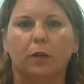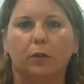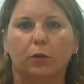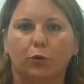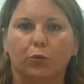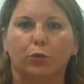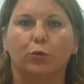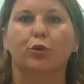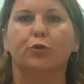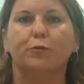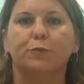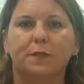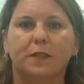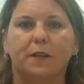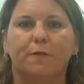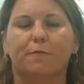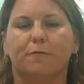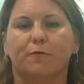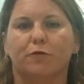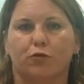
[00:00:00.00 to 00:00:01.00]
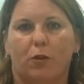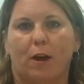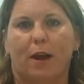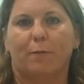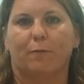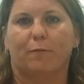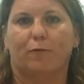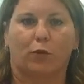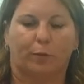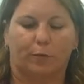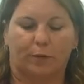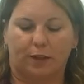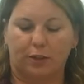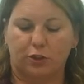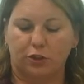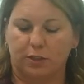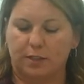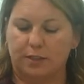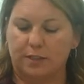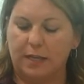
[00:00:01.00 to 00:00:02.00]
groups of dry
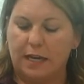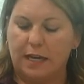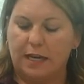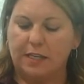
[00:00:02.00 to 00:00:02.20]
formulations.